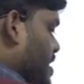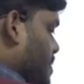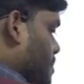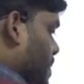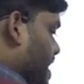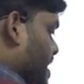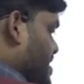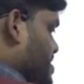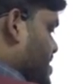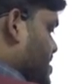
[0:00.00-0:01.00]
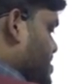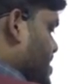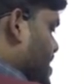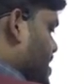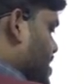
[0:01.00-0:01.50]
minus
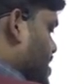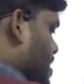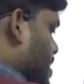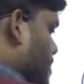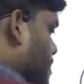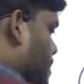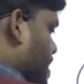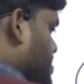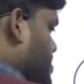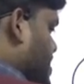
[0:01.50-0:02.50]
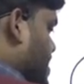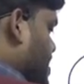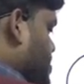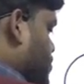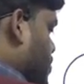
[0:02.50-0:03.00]
60 plus t
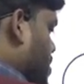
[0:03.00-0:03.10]
is equal